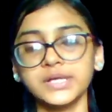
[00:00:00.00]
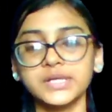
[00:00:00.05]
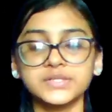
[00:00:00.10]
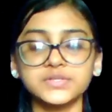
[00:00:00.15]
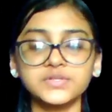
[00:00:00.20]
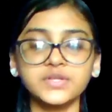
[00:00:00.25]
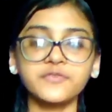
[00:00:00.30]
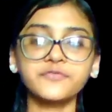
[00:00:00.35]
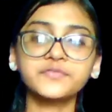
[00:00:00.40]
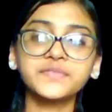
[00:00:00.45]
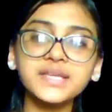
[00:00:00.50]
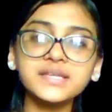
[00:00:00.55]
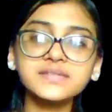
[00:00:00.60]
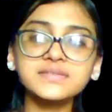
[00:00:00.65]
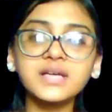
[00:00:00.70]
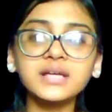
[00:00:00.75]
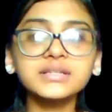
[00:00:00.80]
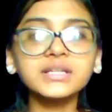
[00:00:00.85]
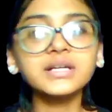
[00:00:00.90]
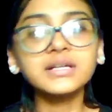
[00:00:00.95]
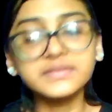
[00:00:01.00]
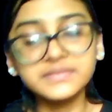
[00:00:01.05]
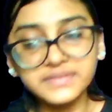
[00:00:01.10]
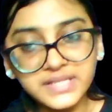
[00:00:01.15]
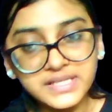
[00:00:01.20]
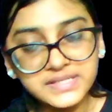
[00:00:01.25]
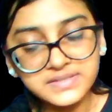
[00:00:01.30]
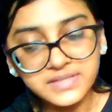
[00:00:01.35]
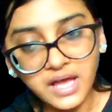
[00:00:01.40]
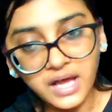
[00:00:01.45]
So if these
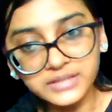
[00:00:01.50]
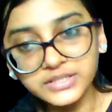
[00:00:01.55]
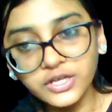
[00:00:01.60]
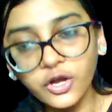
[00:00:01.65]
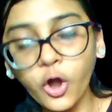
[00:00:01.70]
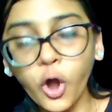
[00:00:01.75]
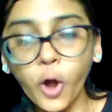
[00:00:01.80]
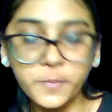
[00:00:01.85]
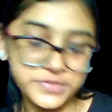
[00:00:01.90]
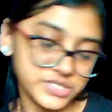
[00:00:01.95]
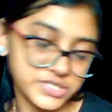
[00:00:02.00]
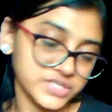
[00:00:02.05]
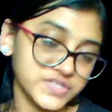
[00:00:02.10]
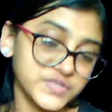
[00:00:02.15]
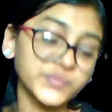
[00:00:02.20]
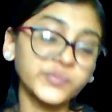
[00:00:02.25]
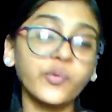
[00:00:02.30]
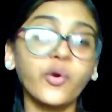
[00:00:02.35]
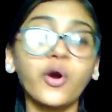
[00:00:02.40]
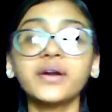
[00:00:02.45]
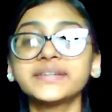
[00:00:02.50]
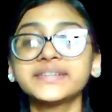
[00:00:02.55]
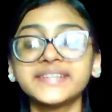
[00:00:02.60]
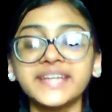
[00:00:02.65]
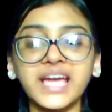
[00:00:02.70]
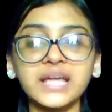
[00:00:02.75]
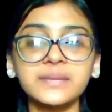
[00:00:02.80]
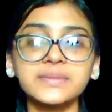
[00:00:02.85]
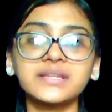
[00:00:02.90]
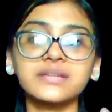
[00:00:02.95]
are the options, what
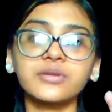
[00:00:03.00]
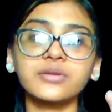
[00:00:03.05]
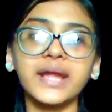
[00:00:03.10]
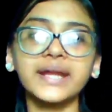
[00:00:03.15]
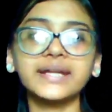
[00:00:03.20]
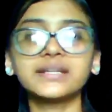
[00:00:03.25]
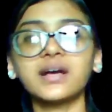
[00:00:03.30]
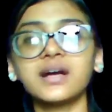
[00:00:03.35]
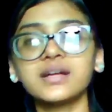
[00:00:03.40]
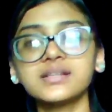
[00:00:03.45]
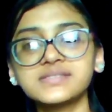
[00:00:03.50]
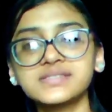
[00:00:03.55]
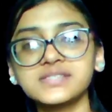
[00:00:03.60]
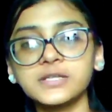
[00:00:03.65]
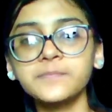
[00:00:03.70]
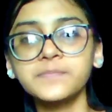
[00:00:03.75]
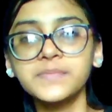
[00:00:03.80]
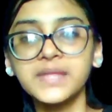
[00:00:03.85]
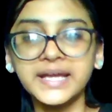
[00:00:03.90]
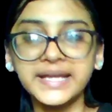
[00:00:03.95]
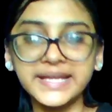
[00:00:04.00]
can be the right answer?